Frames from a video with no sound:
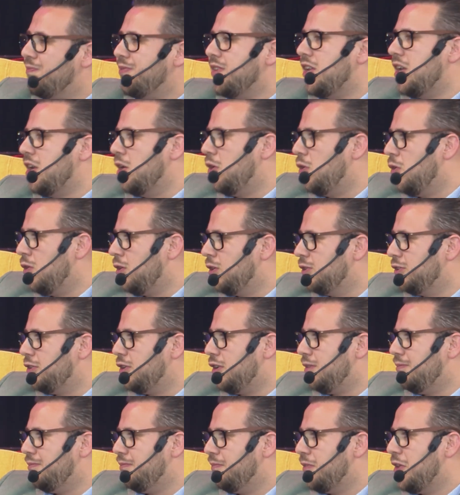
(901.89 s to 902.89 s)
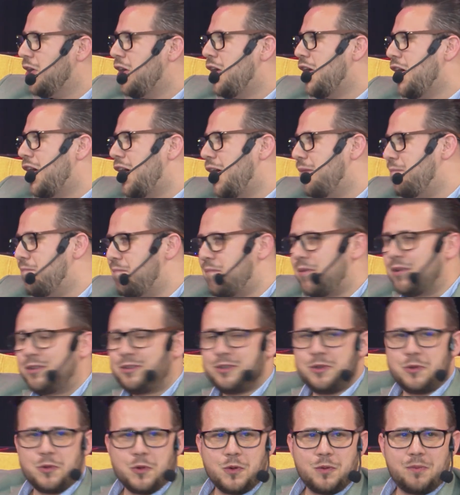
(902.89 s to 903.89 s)
In long term, I pretty
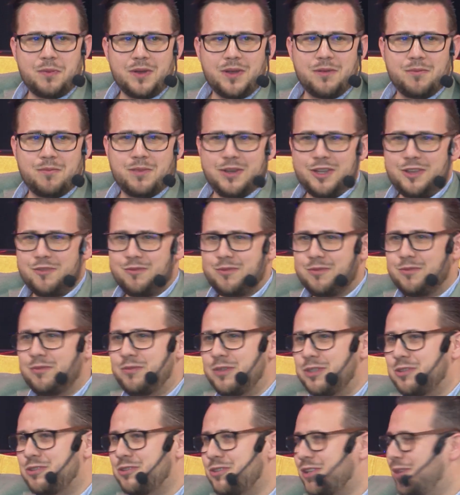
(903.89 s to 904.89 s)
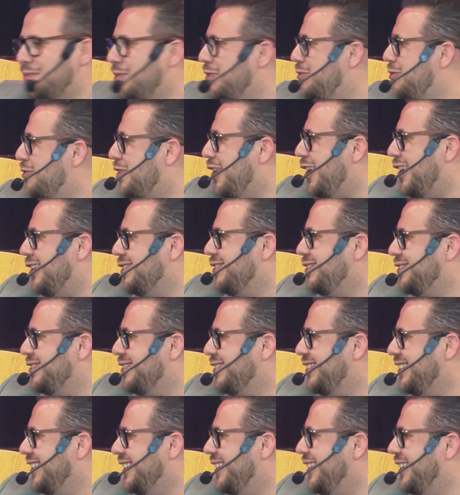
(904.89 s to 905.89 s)
hope, I believe with some of us
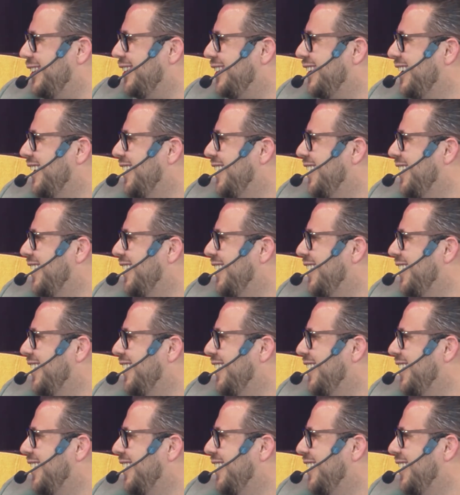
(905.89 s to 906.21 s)
here,